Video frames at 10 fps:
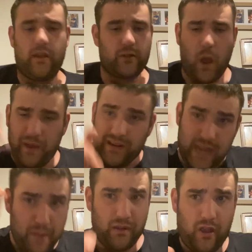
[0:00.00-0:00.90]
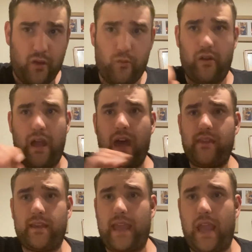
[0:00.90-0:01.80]
comment down below what
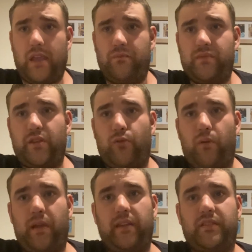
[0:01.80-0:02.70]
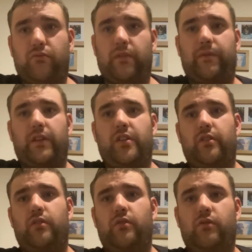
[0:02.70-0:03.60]
other games you want me to
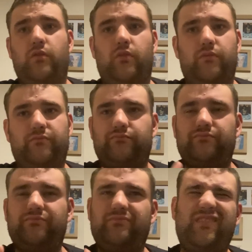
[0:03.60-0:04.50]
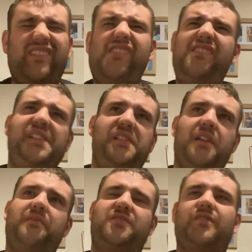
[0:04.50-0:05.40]
review, or I don't even know
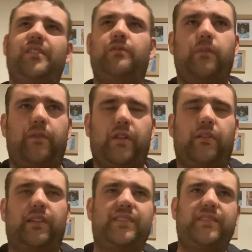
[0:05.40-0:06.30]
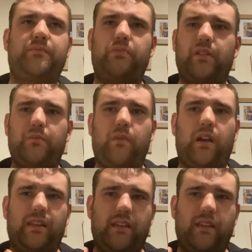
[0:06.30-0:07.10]
if it's really reviewing, it's just putting my,